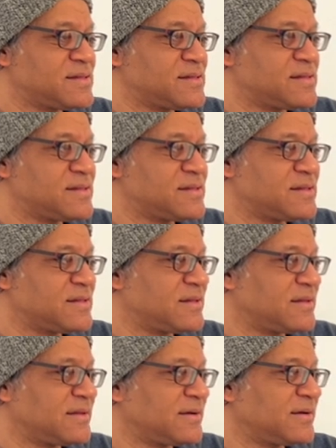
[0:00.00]

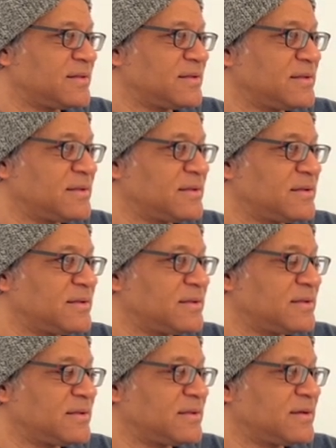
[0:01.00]

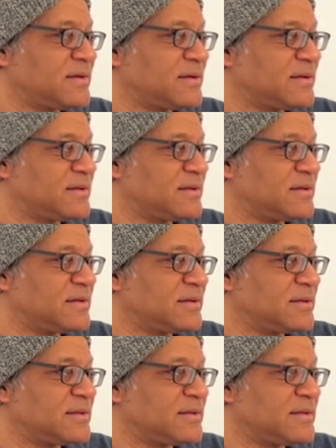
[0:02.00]

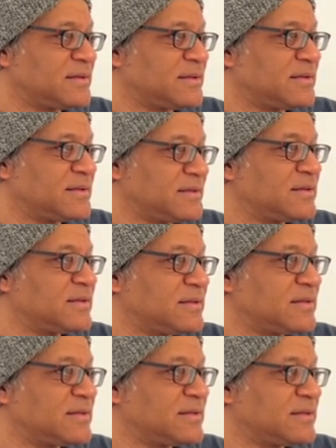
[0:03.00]

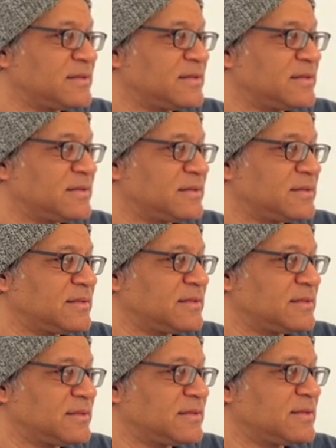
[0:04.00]

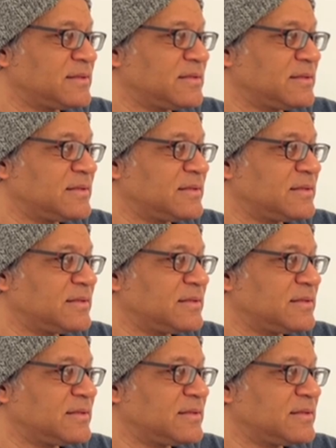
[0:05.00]
This person isn't speaking.